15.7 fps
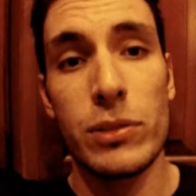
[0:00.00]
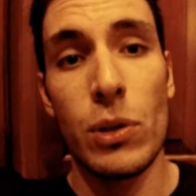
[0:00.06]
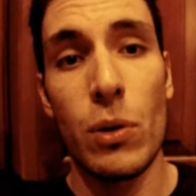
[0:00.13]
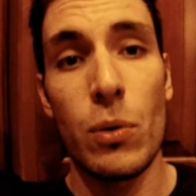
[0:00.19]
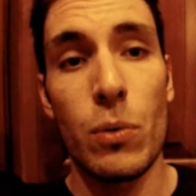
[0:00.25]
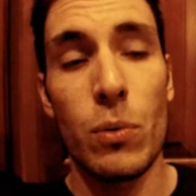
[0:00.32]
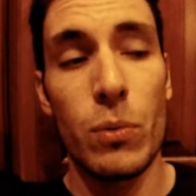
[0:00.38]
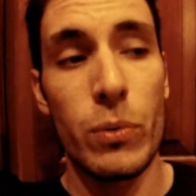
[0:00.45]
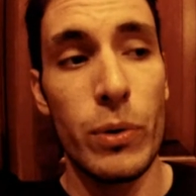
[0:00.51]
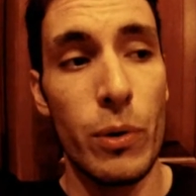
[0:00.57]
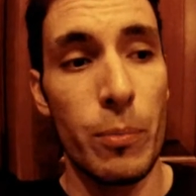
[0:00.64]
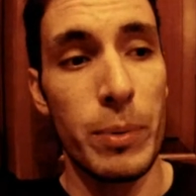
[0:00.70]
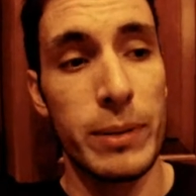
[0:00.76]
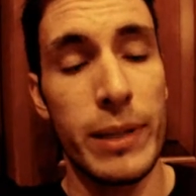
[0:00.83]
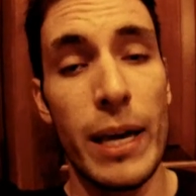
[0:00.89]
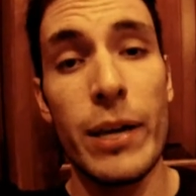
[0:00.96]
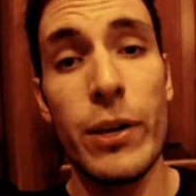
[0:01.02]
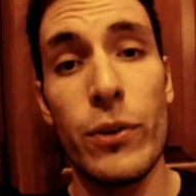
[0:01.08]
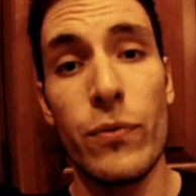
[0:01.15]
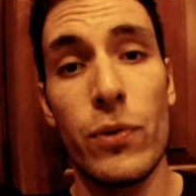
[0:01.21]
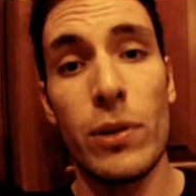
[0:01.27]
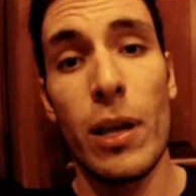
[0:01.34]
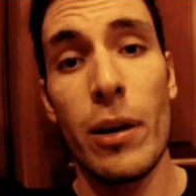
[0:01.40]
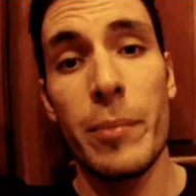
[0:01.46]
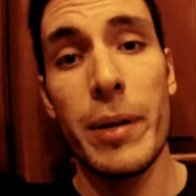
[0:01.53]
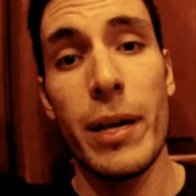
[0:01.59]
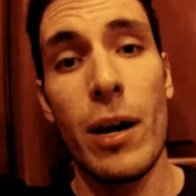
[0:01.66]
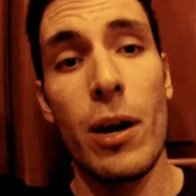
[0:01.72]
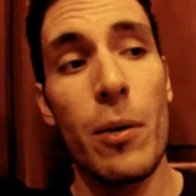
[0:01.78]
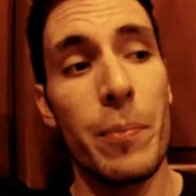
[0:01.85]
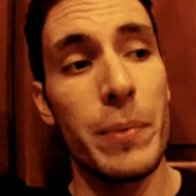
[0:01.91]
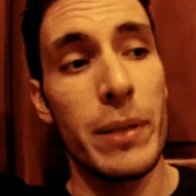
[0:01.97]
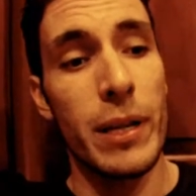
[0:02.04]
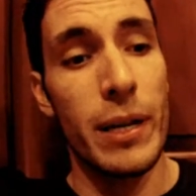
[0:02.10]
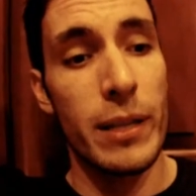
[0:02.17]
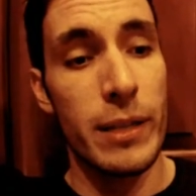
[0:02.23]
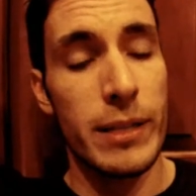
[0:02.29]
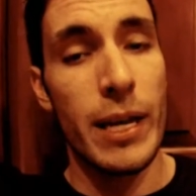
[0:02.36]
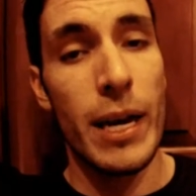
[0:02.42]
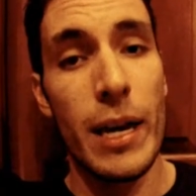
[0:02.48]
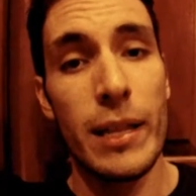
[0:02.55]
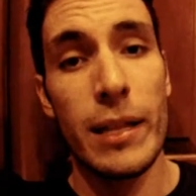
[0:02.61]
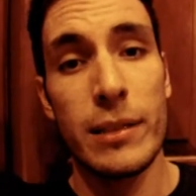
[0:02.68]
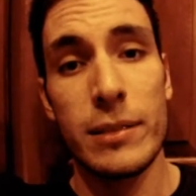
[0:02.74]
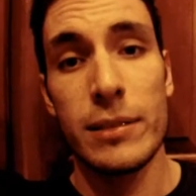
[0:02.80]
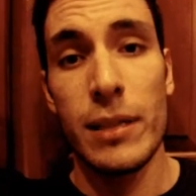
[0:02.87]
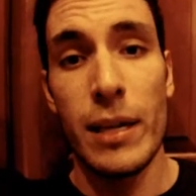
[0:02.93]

So, but thank you for allowing me to help. At the end of the day,